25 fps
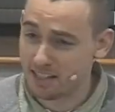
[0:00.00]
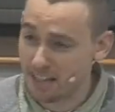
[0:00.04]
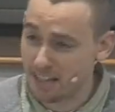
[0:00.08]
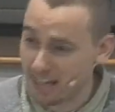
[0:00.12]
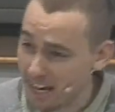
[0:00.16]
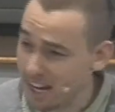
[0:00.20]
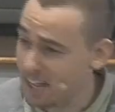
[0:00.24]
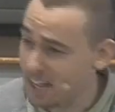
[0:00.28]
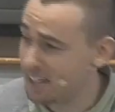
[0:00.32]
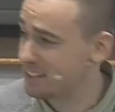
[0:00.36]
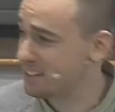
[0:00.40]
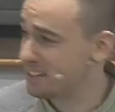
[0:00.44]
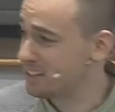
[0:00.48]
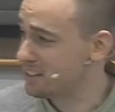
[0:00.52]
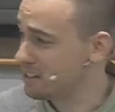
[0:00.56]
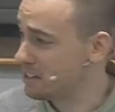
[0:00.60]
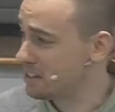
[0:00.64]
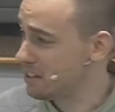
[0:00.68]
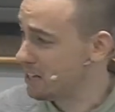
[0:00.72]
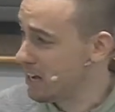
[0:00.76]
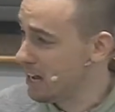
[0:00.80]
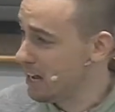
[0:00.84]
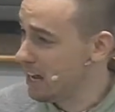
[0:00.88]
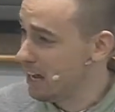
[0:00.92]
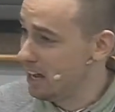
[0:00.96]
this,
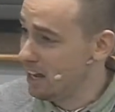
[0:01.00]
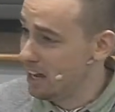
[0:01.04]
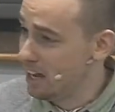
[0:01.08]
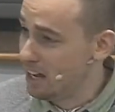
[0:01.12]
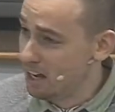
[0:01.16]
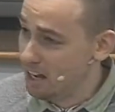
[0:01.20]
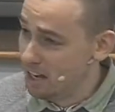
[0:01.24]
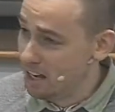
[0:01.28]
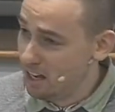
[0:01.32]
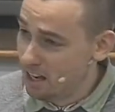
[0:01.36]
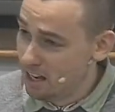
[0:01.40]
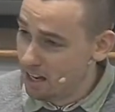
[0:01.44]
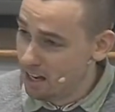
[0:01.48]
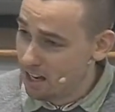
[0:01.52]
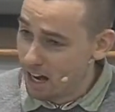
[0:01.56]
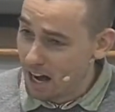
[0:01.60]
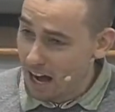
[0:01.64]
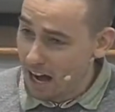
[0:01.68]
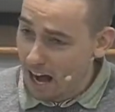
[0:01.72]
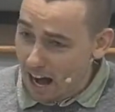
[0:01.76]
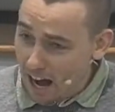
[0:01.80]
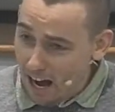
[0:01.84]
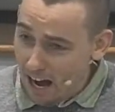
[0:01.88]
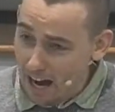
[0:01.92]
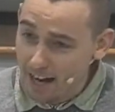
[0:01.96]

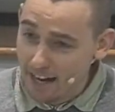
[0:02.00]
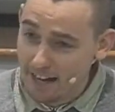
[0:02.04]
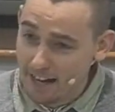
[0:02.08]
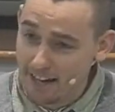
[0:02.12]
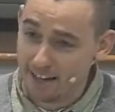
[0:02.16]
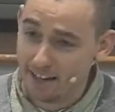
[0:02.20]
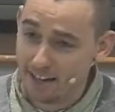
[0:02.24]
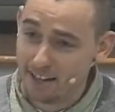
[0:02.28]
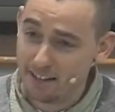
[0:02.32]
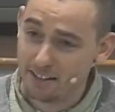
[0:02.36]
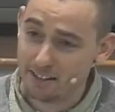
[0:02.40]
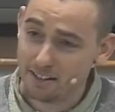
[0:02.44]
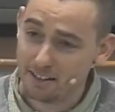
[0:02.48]
I